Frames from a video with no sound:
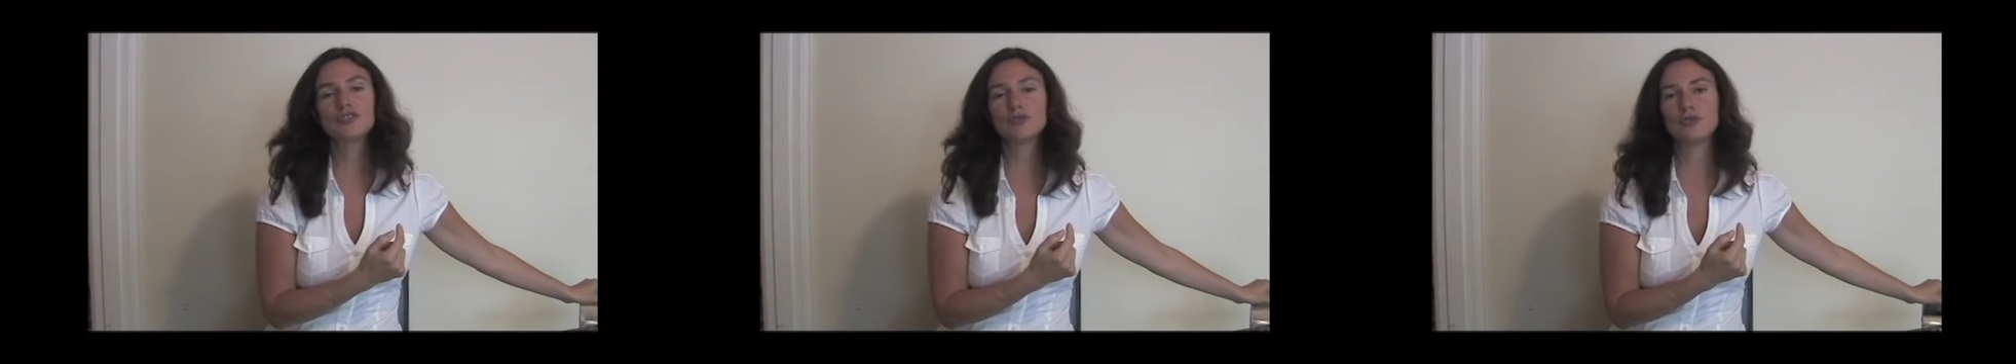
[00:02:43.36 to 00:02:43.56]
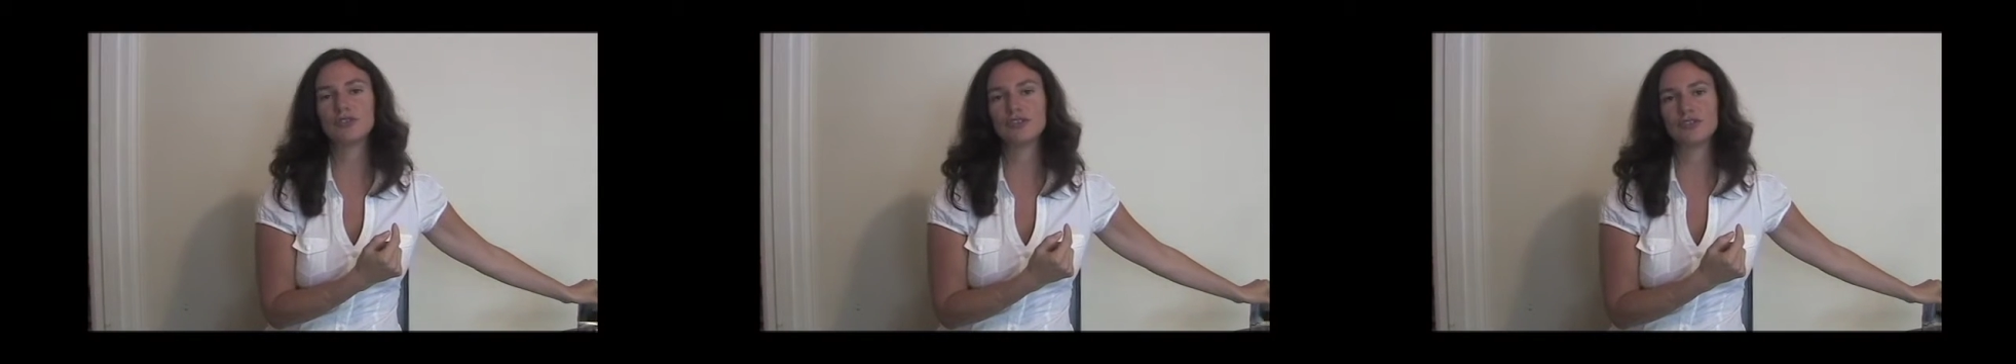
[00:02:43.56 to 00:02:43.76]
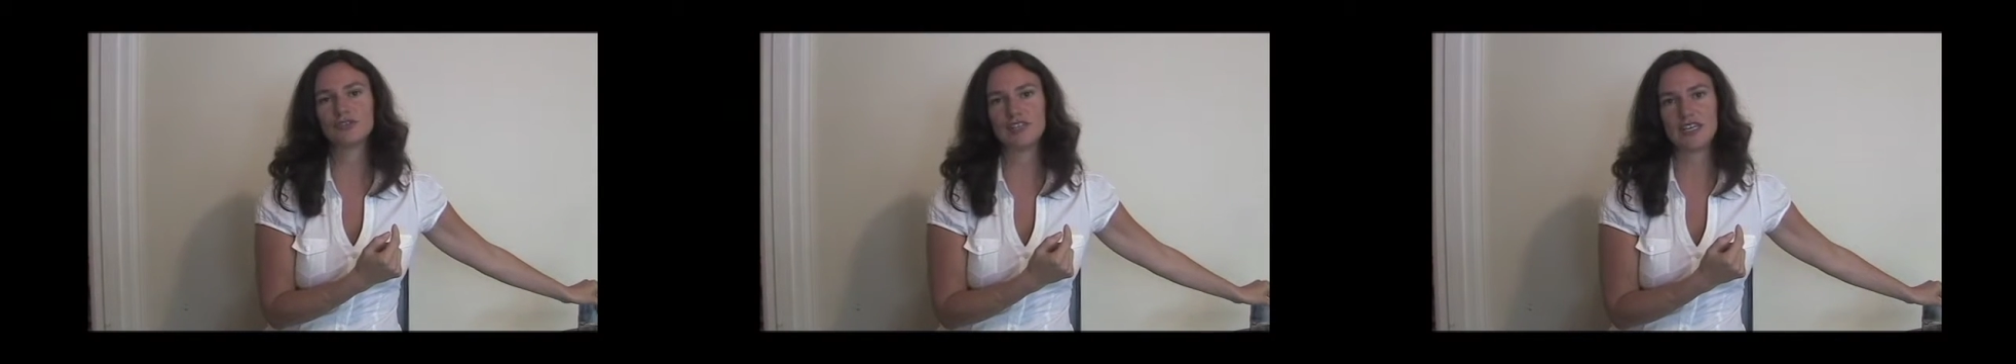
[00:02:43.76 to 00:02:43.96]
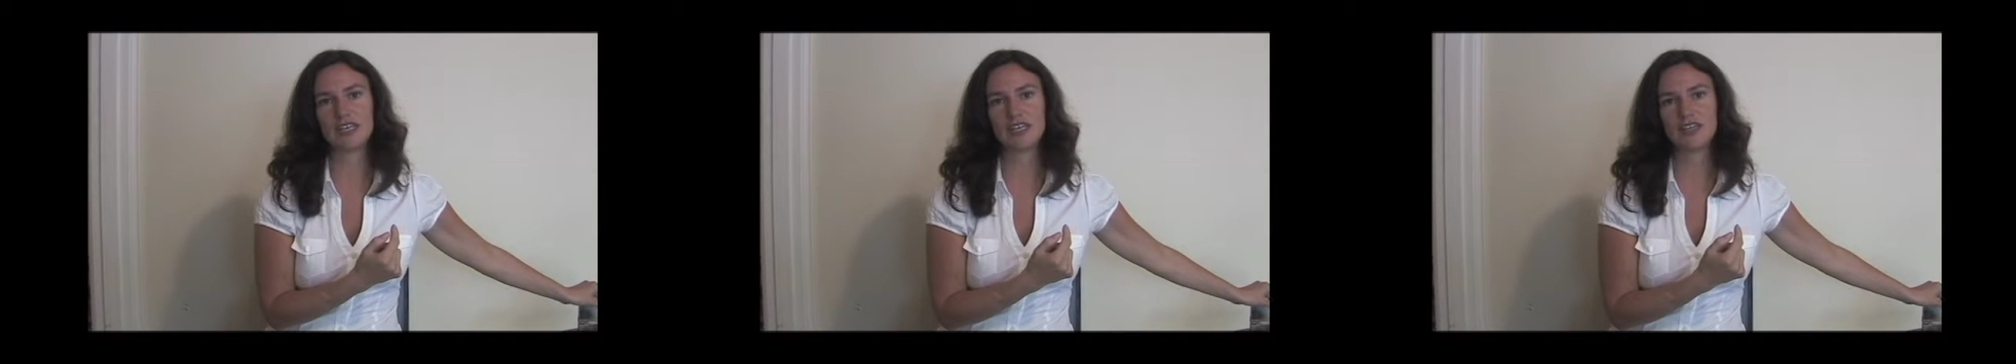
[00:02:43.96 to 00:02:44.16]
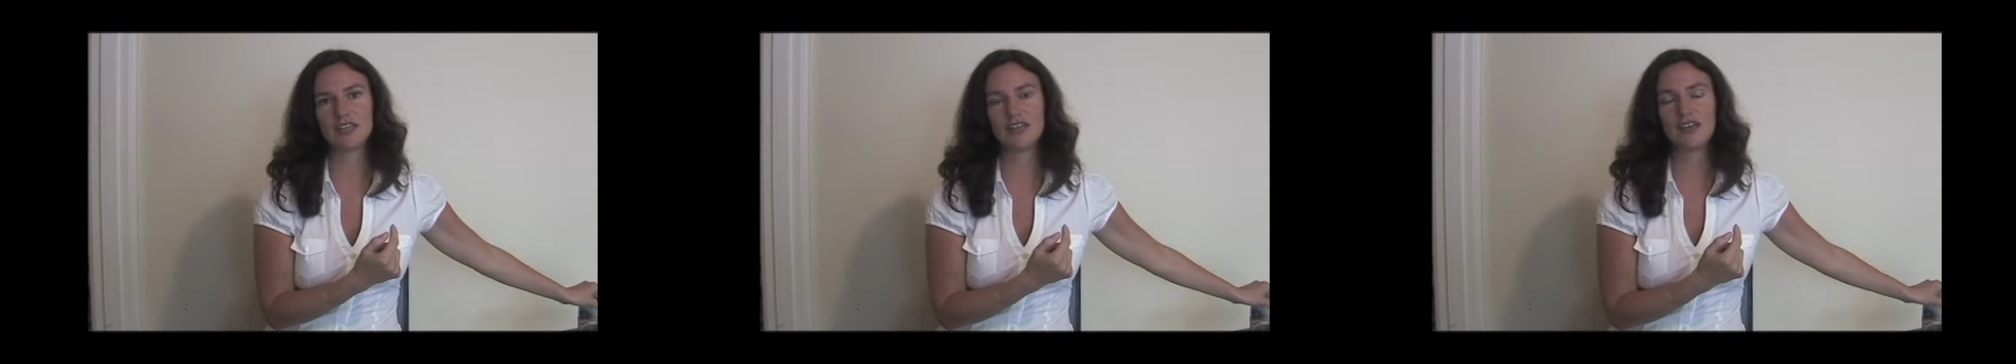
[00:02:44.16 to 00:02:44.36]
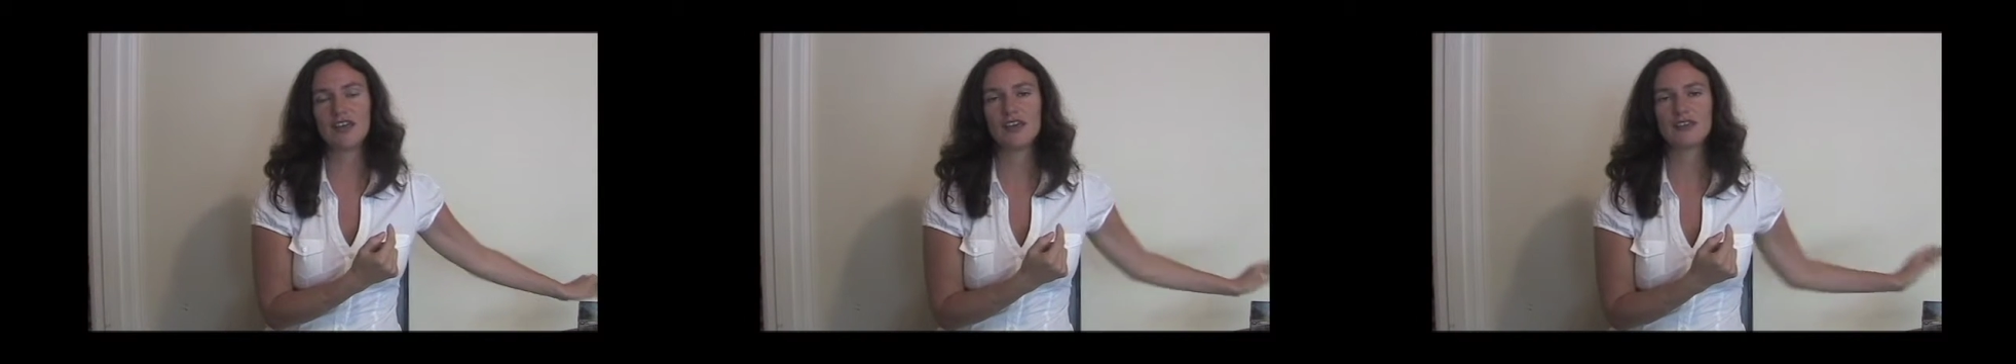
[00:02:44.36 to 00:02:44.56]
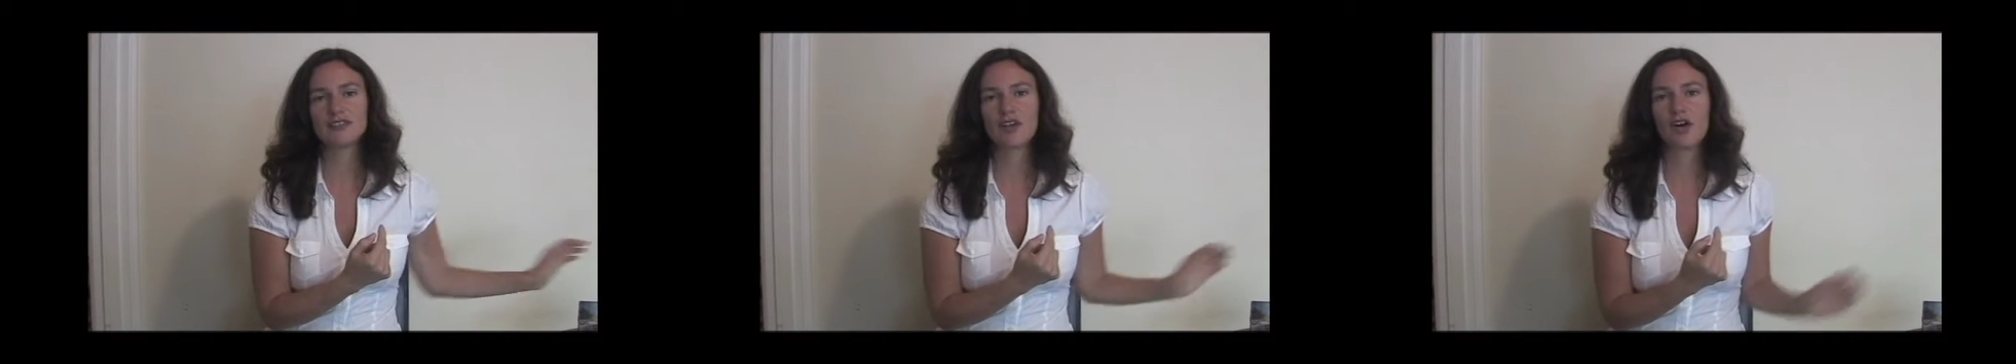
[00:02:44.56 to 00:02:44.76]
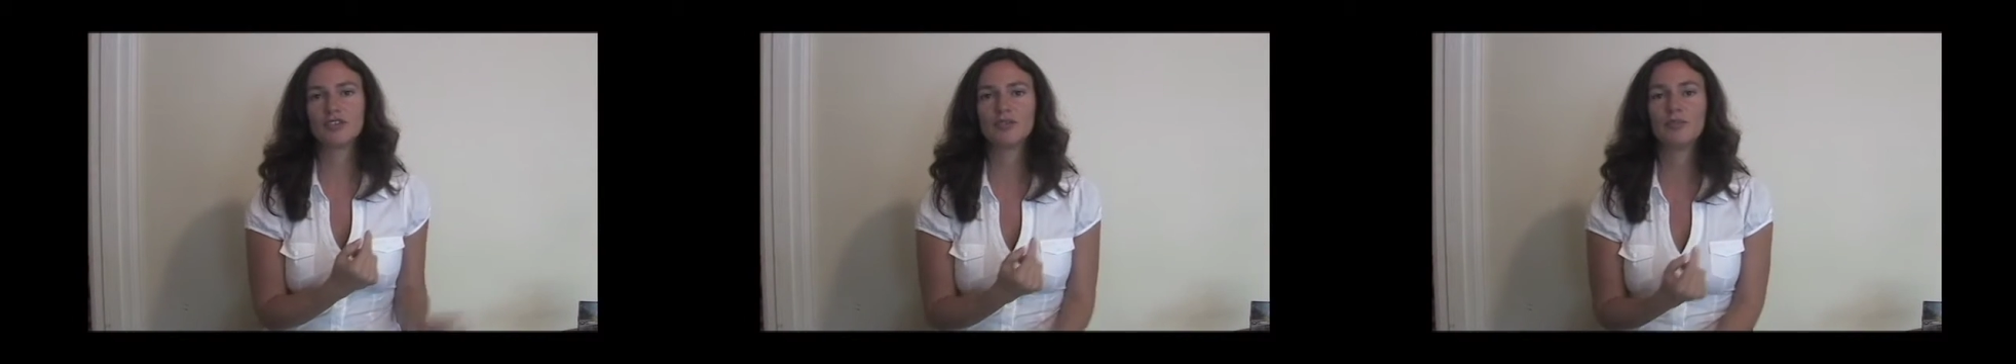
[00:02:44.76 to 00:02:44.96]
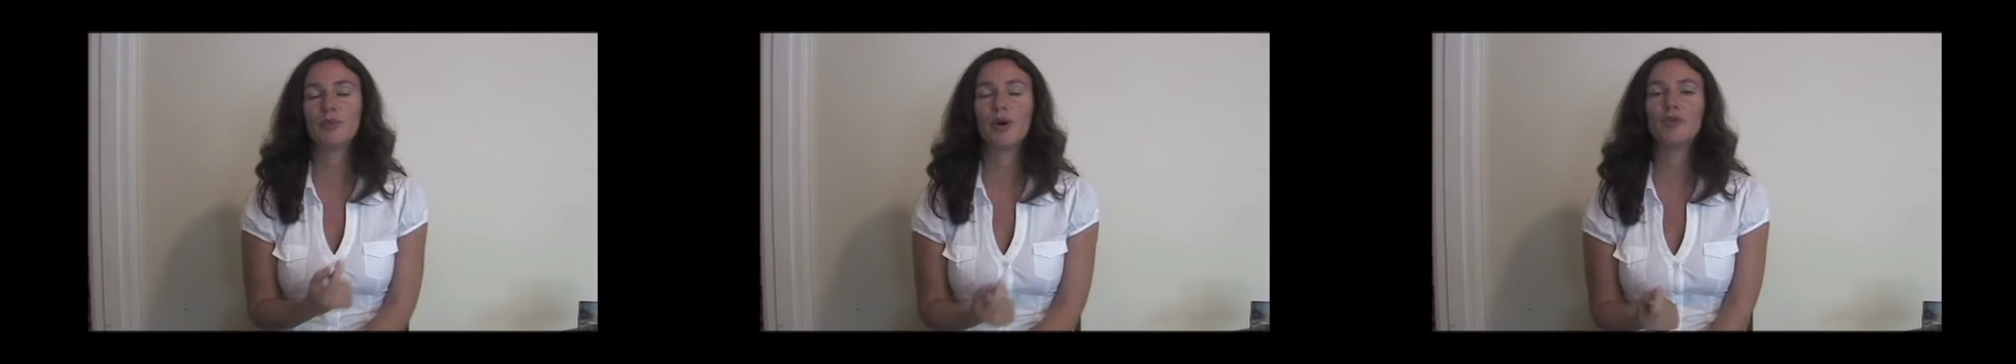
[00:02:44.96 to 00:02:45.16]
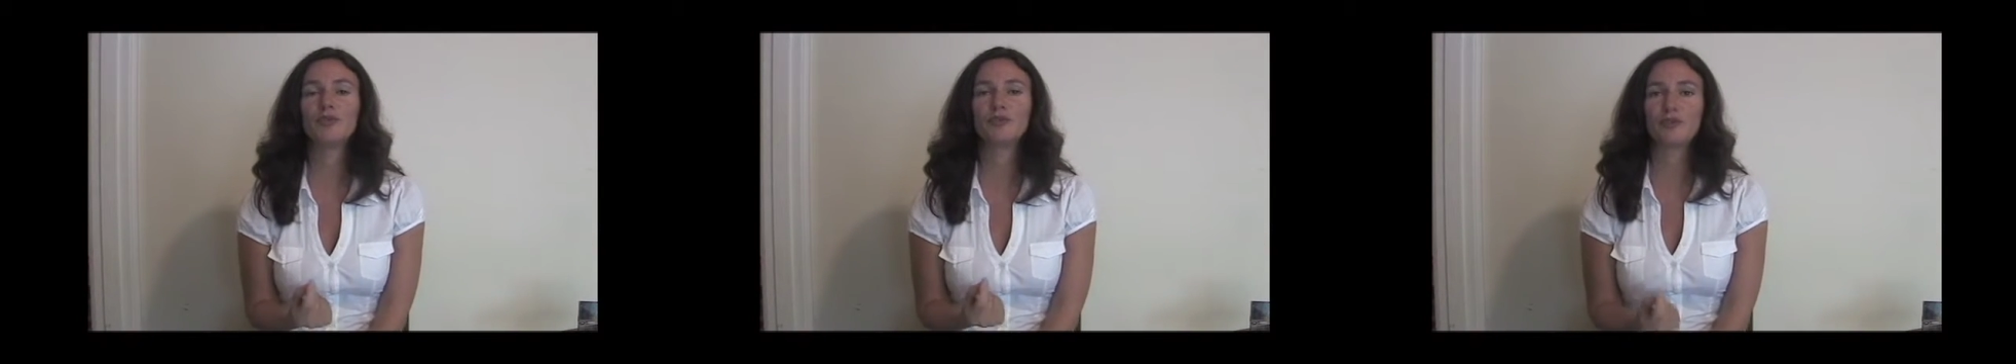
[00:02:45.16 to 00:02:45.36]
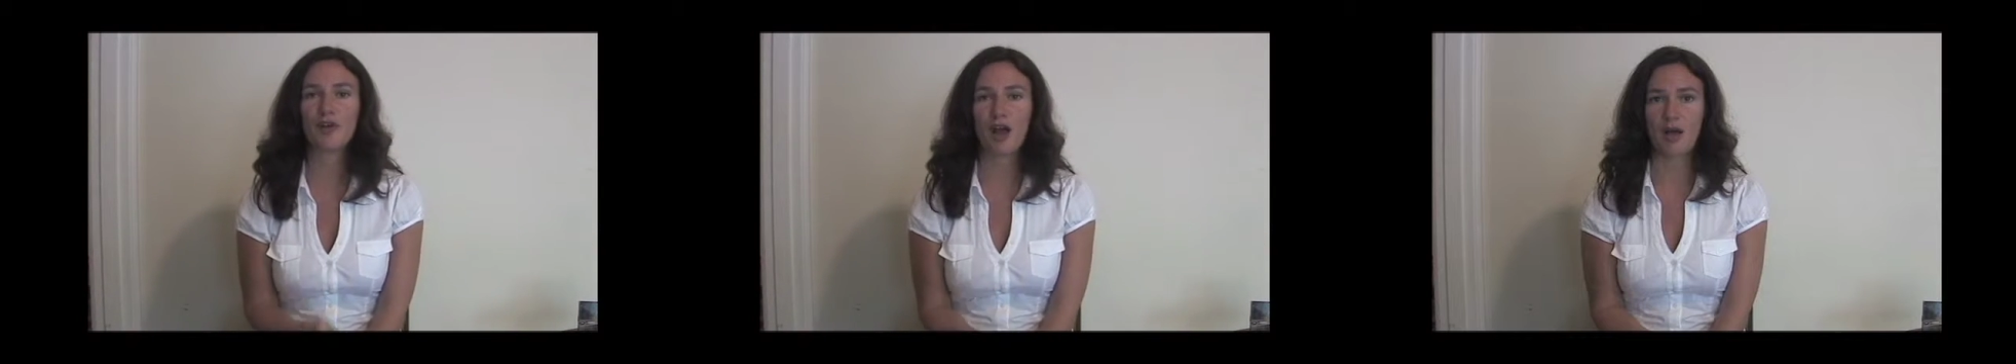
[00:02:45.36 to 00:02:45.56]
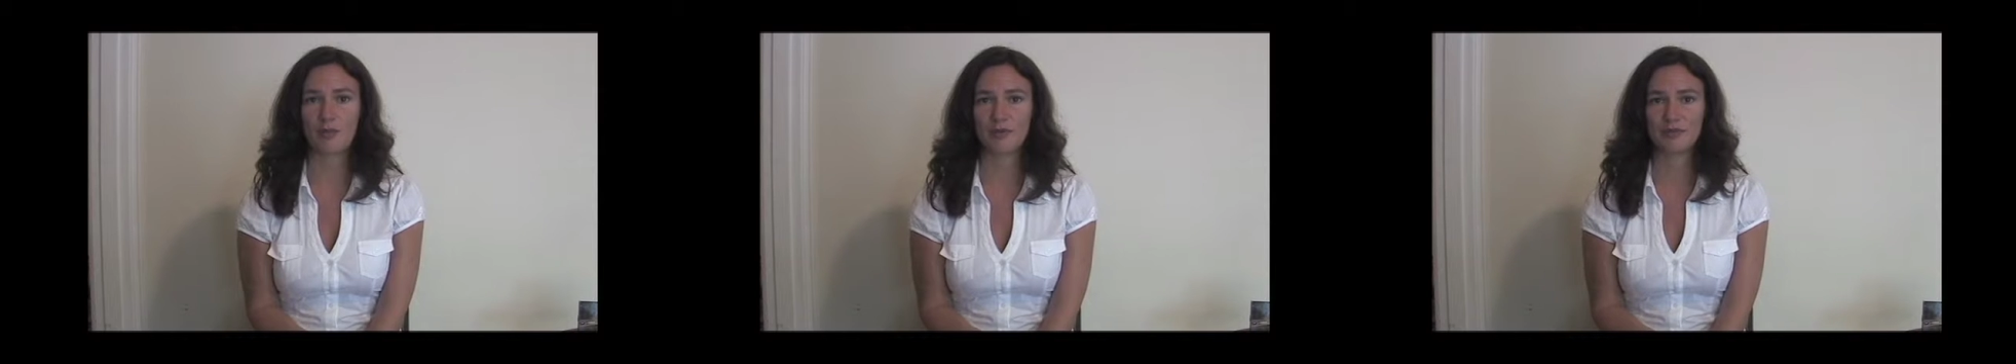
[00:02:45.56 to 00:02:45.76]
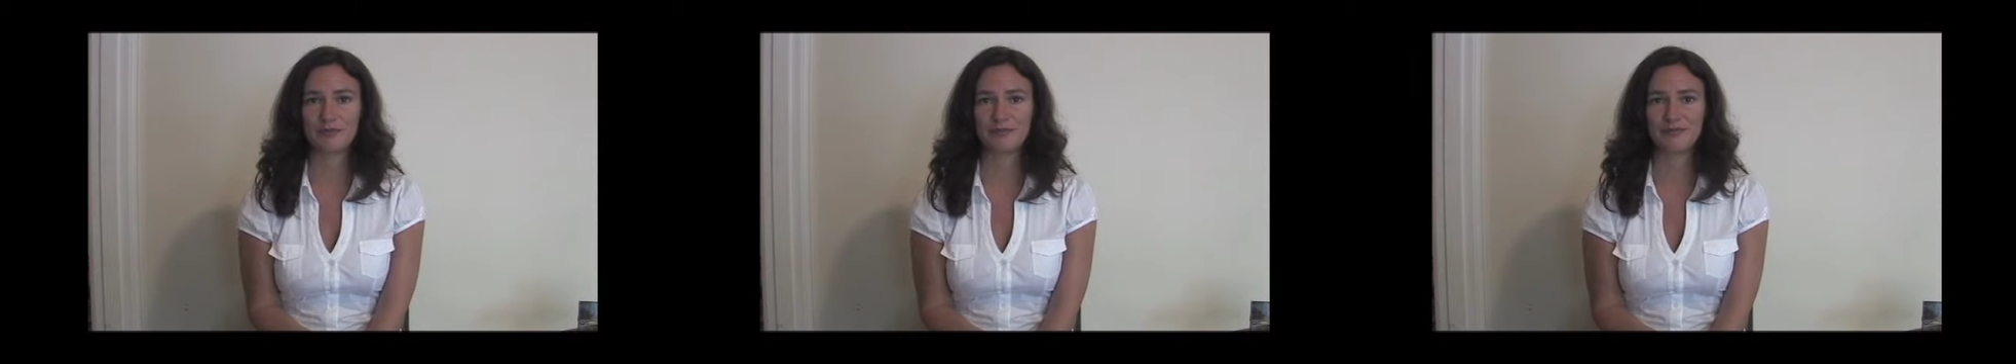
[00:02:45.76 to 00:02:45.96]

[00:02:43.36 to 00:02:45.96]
tool you'll need is called a bone prop.